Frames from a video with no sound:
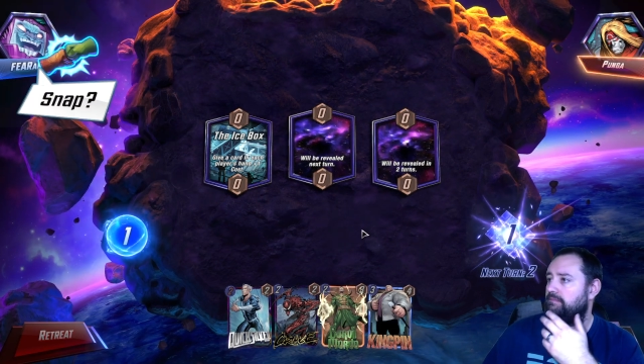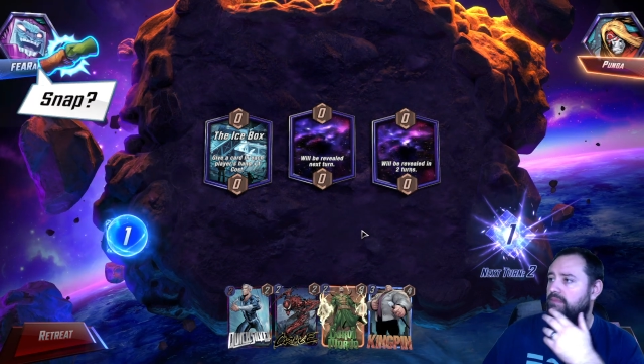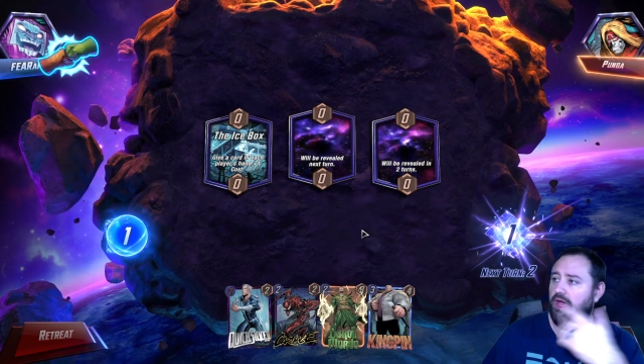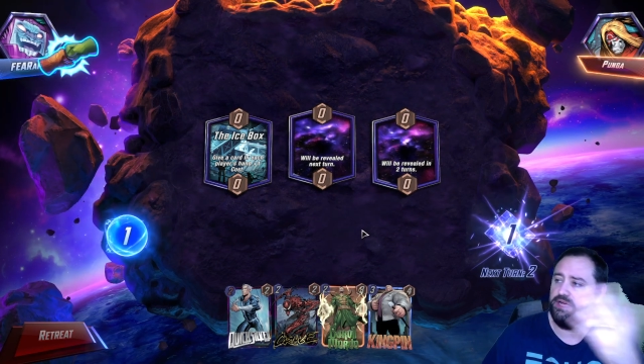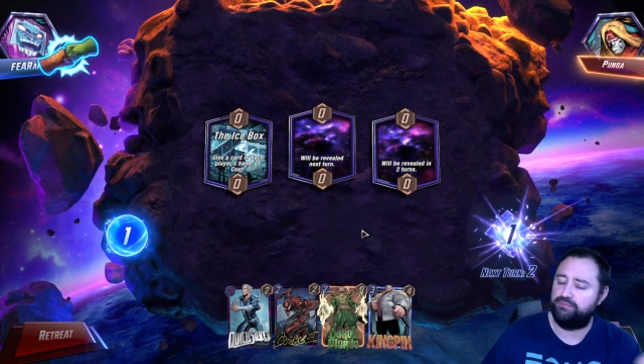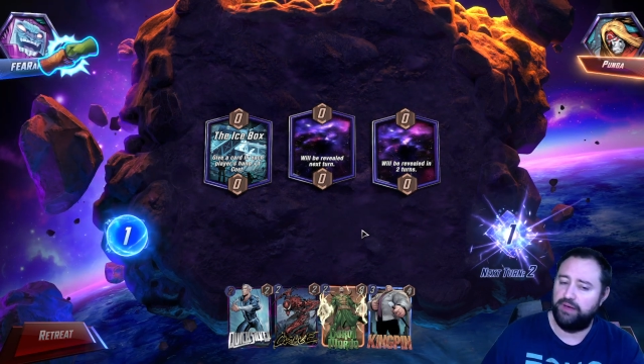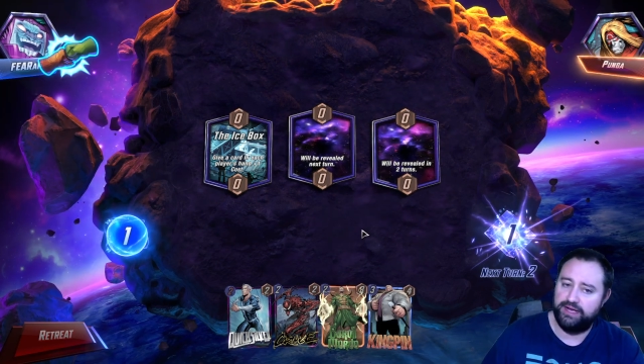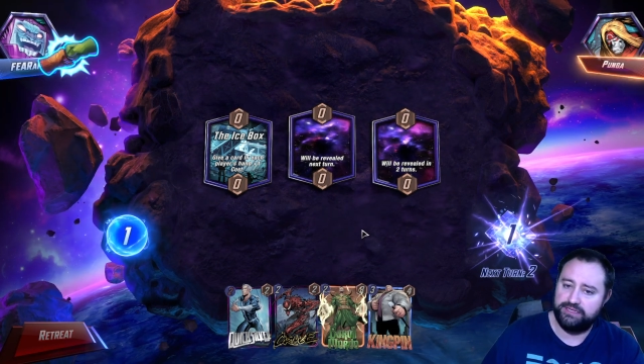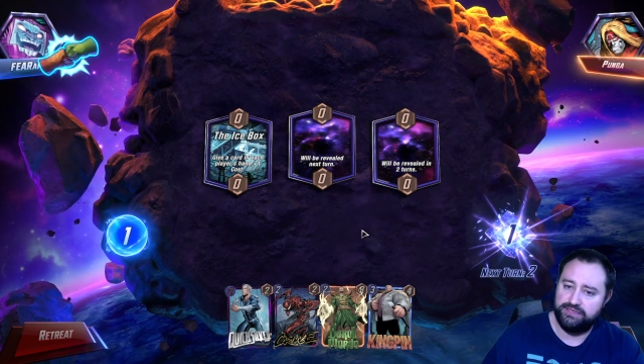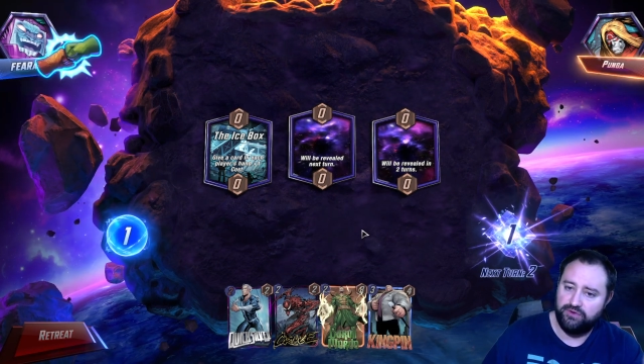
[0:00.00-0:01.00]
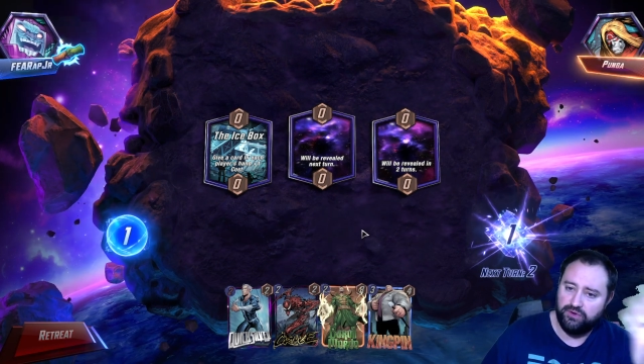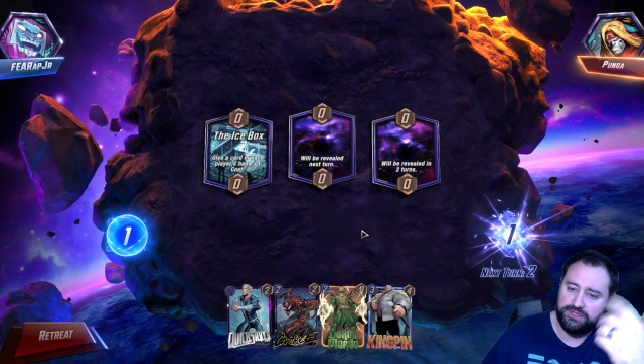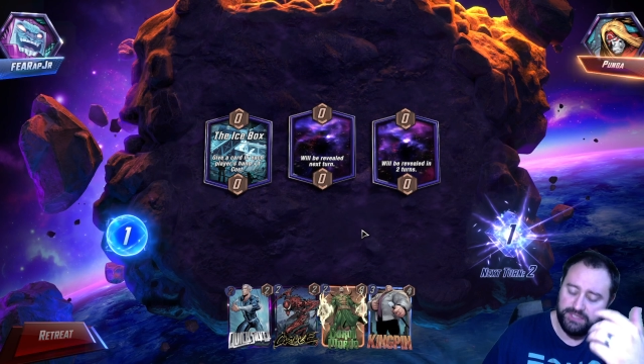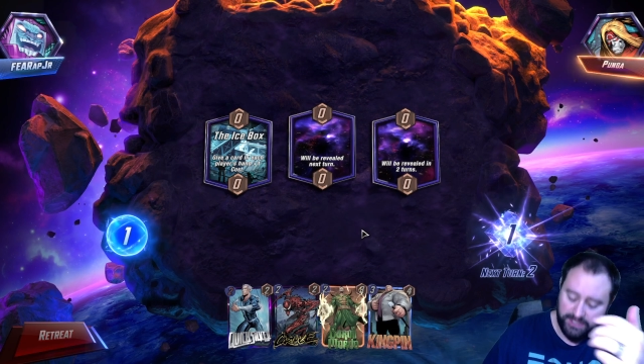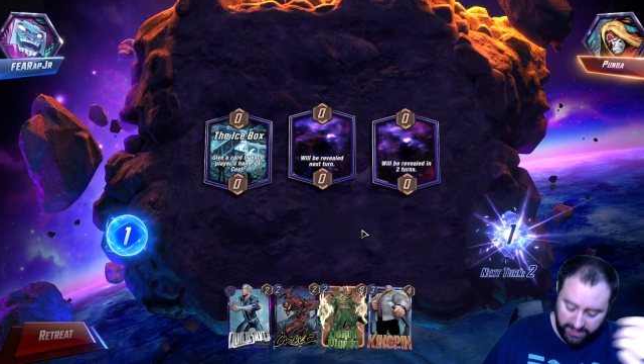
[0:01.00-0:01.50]
Icebox, of
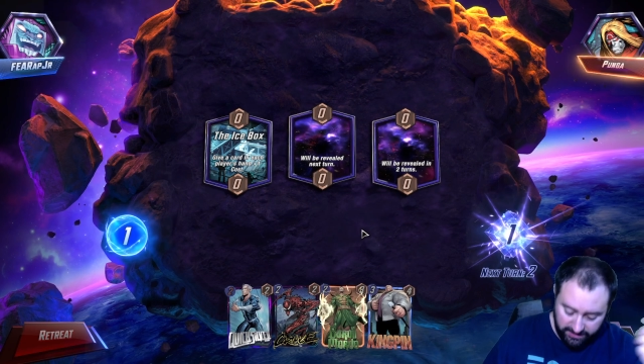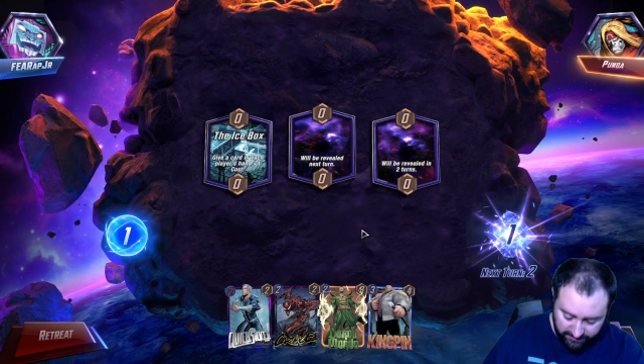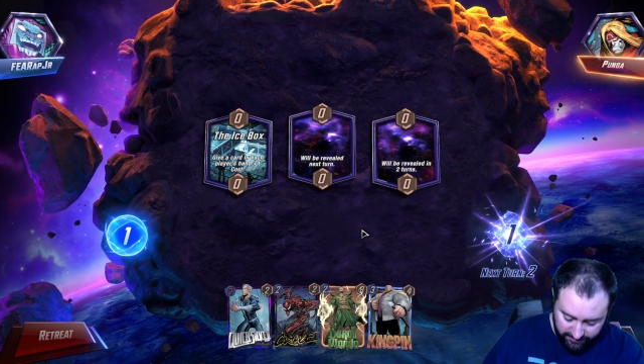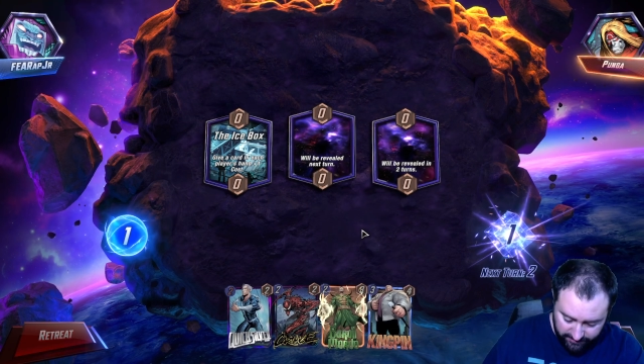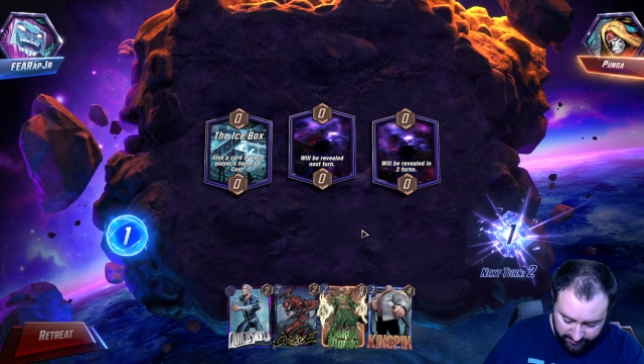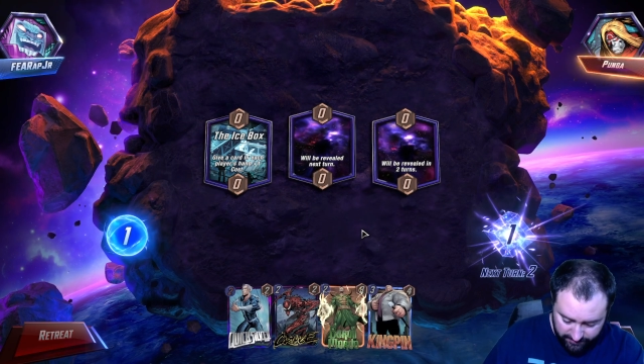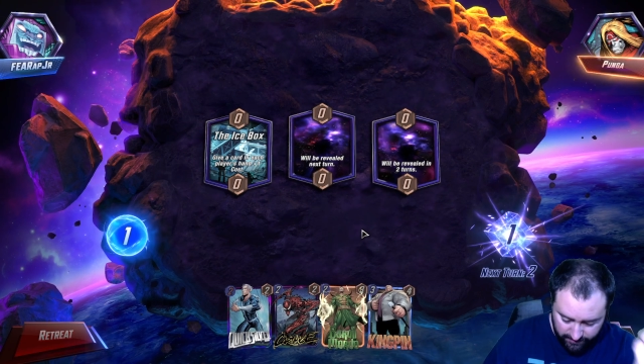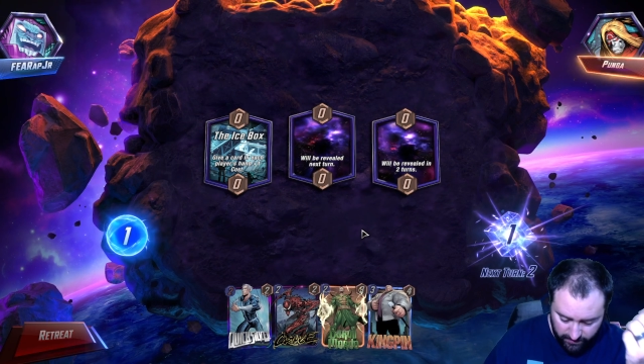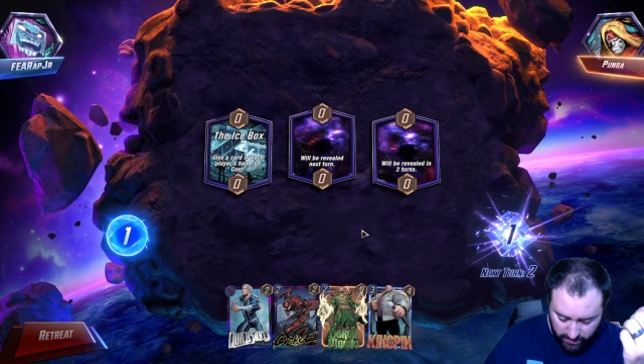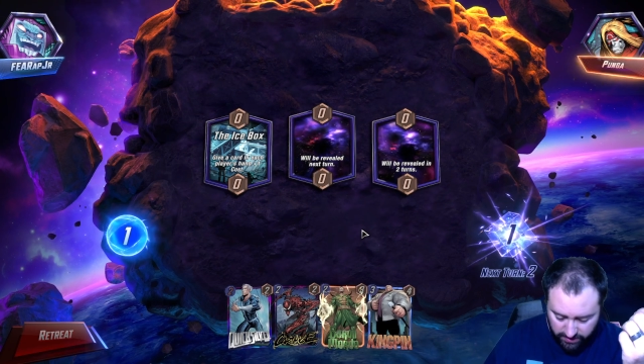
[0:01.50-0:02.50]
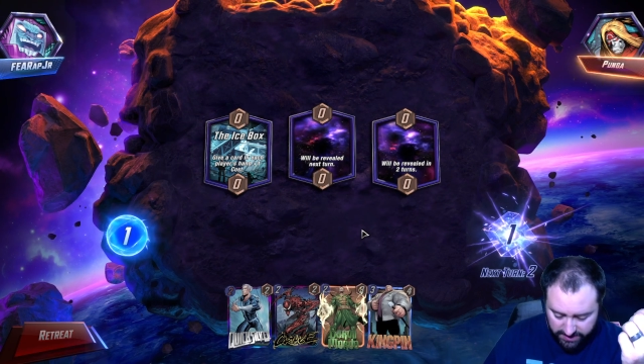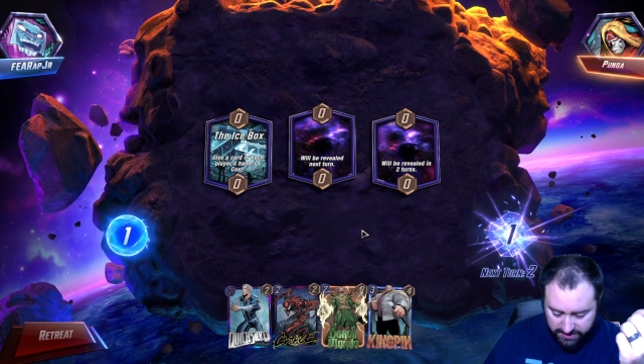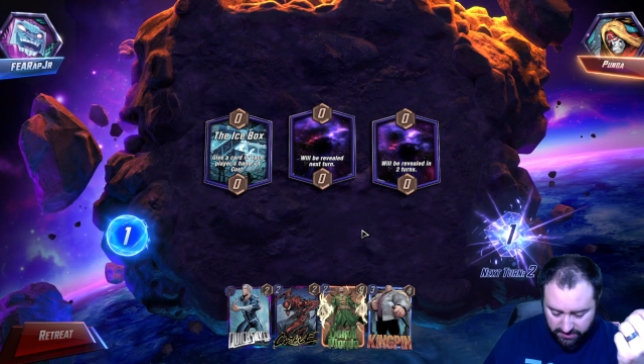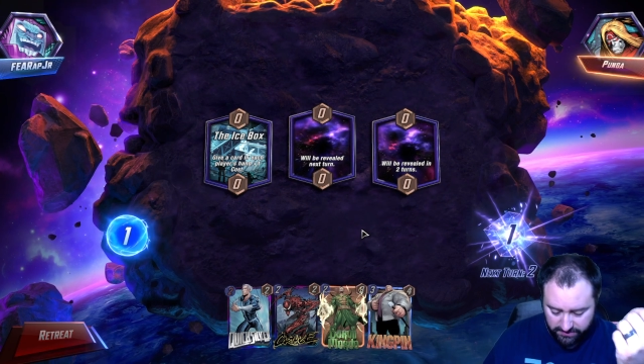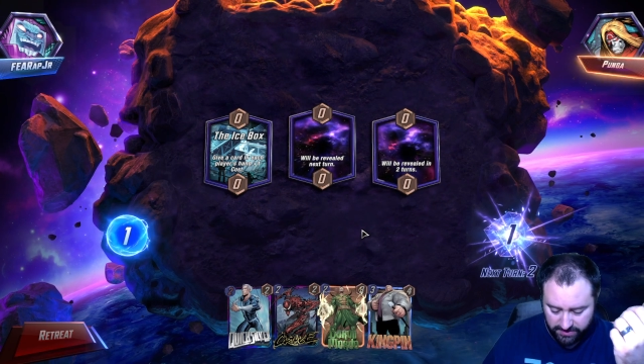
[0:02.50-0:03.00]
course, they gave
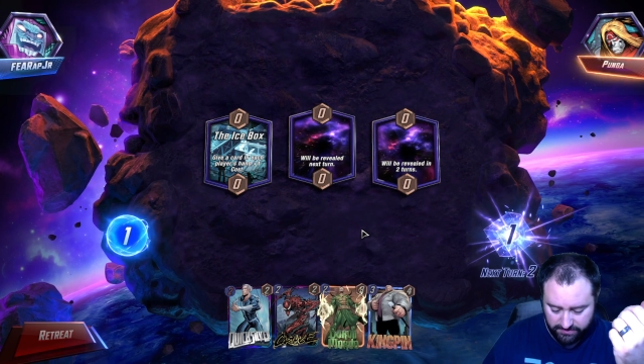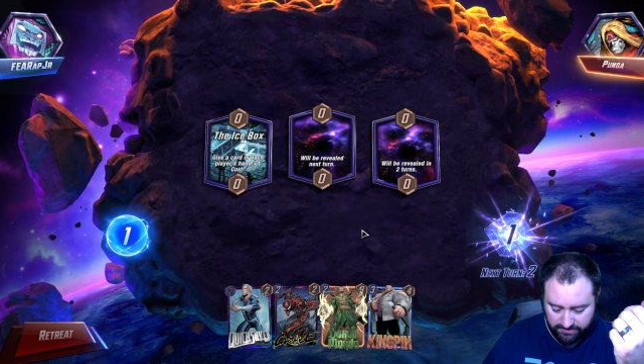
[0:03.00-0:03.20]
Quicksilver.